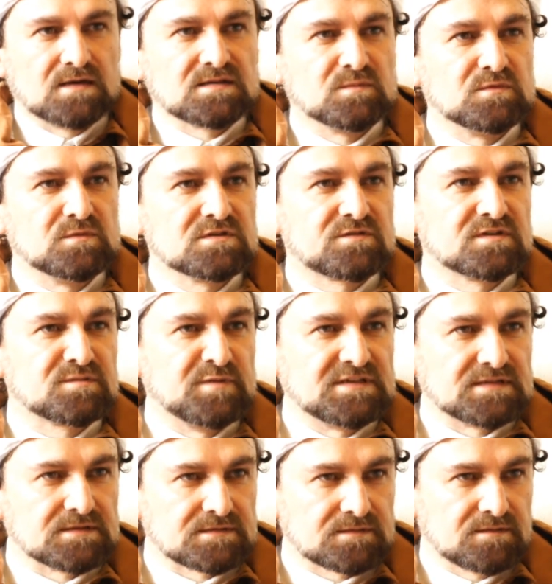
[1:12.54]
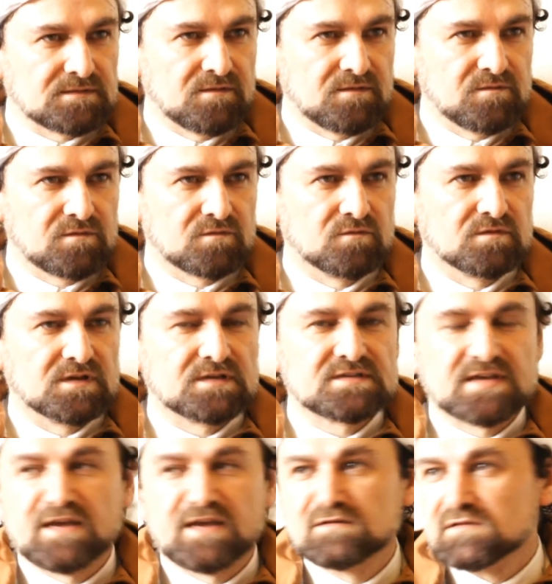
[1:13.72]
as it was transmitted through the
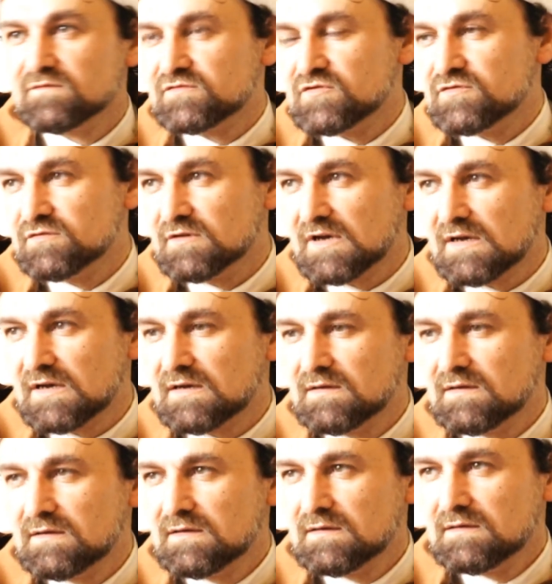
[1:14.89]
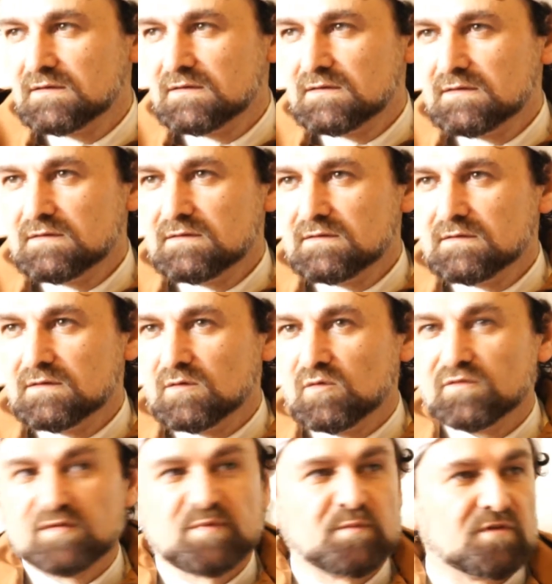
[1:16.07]
chains of shuyukh
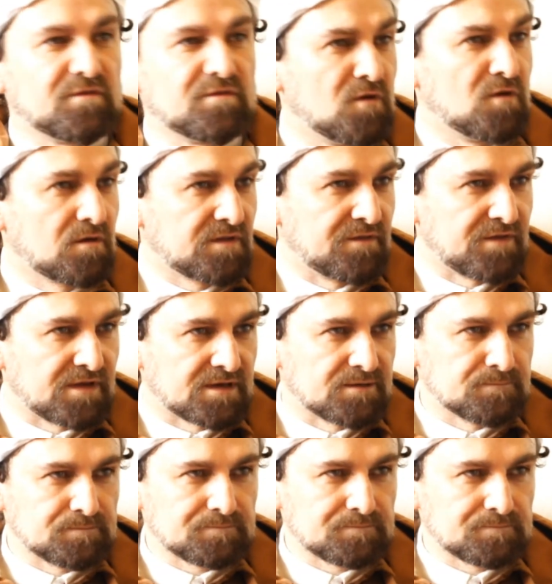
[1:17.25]
of the people of North Africa.